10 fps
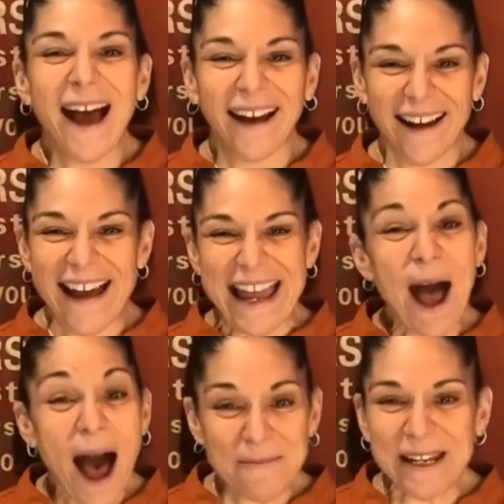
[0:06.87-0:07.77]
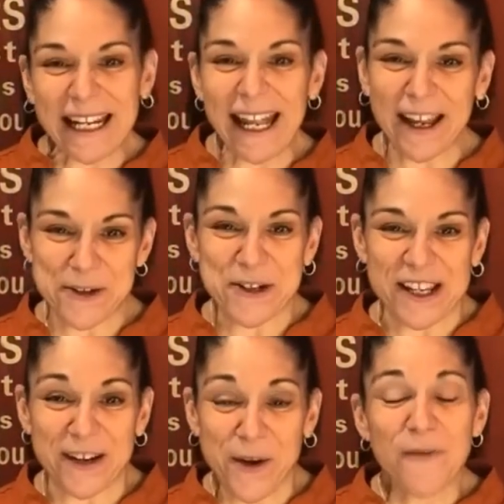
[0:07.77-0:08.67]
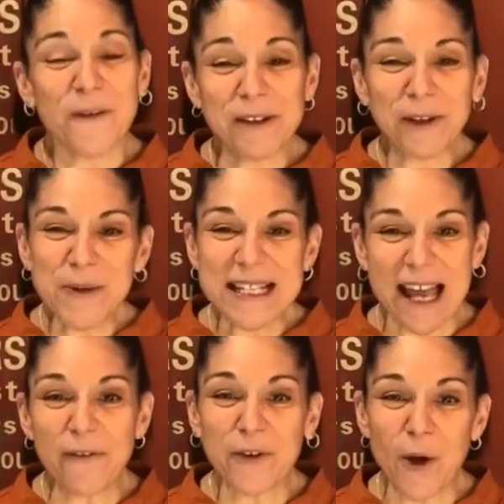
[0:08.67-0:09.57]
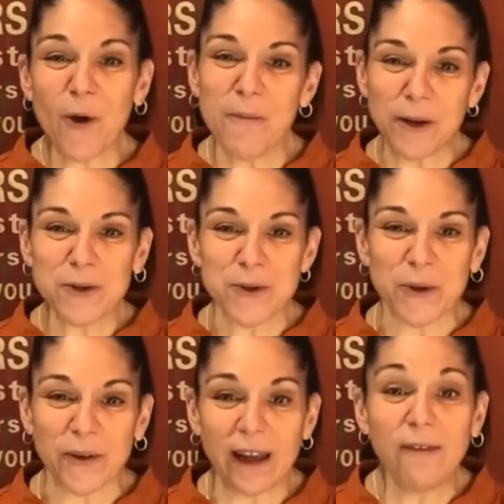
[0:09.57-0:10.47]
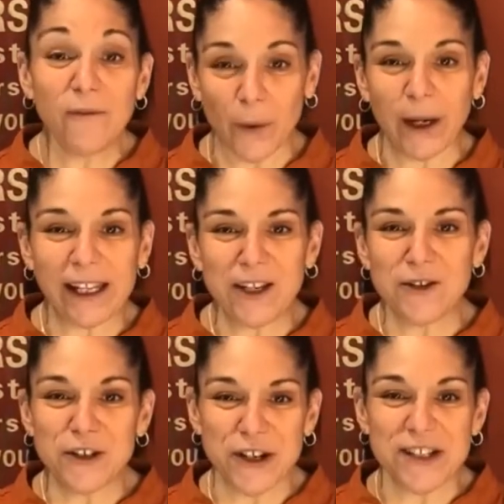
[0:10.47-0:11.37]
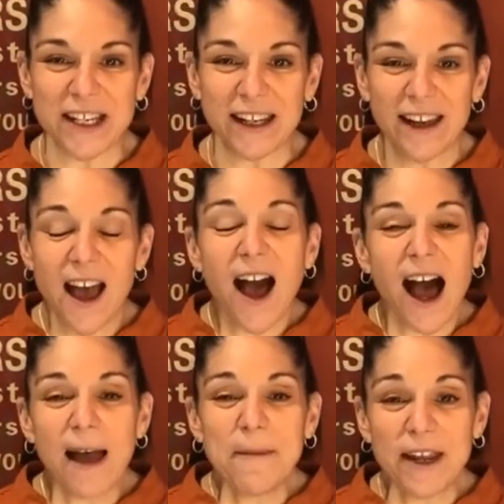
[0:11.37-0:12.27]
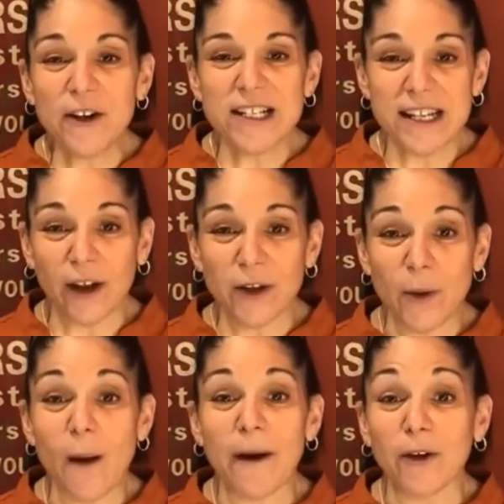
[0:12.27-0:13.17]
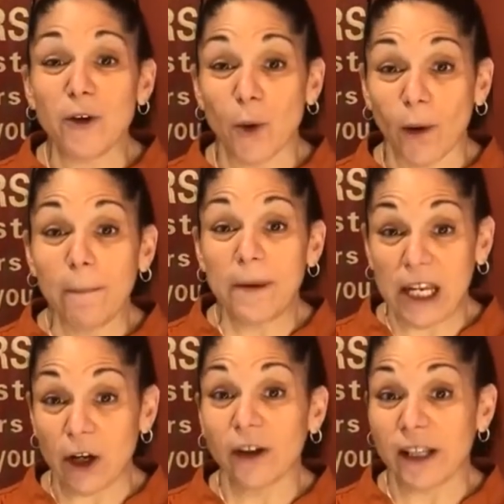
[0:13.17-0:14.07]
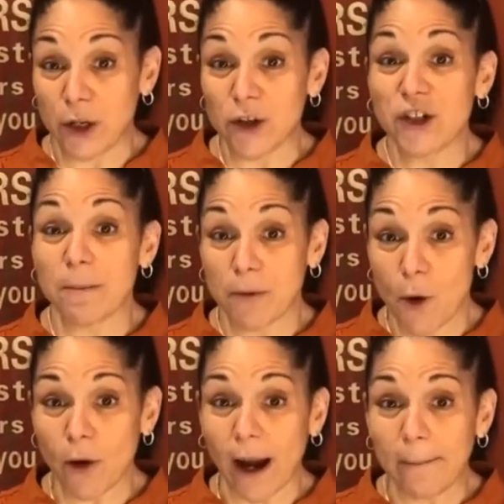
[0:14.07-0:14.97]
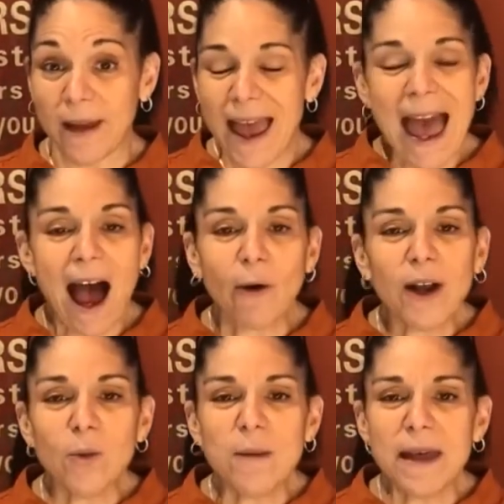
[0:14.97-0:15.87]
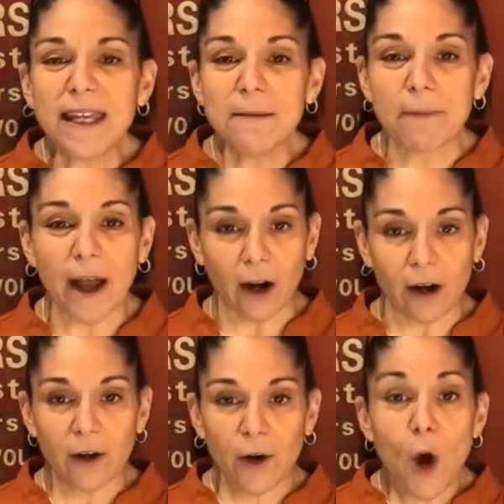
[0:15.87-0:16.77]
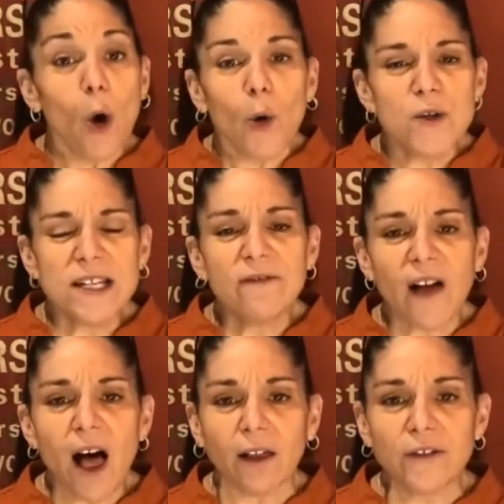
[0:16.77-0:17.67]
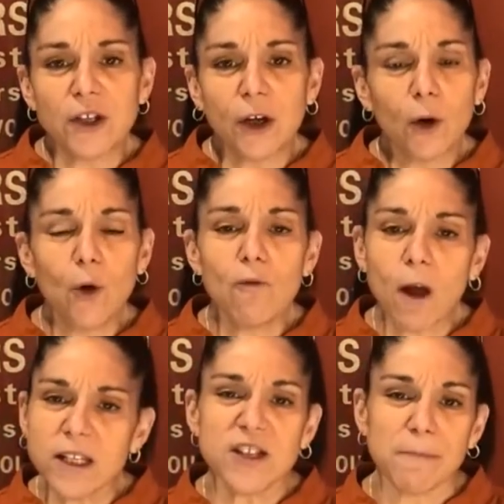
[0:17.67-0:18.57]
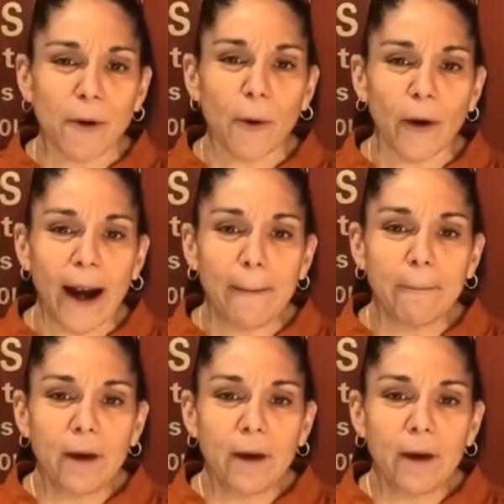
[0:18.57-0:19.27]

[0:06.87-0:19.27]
Hi, I'm Nina Anderson from the Lewis F. Cole Middle School in Fort Lee, New Jersey. I'm here to tell you about your peer leadership program. How can we make it better? Who's involved? Who runs the program?